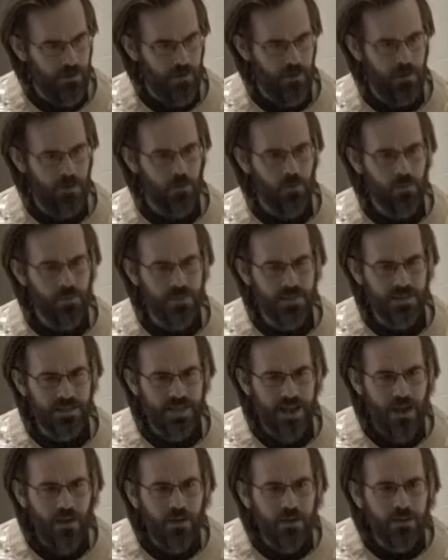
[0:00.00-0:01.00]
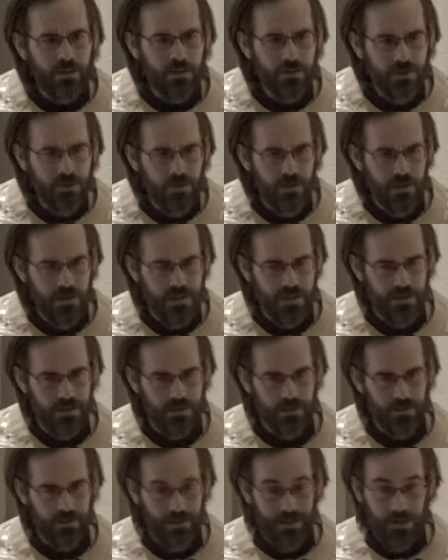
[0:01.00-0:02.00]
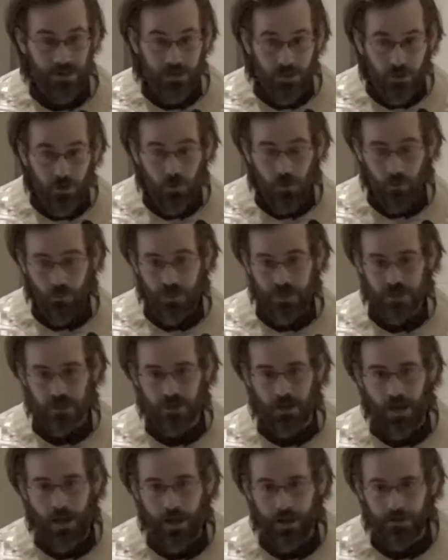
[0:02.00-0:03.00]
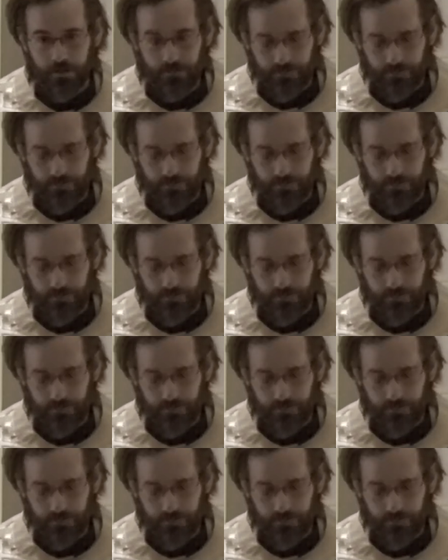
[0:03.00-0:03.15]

The woman says, How can you do this? Then you will be shot.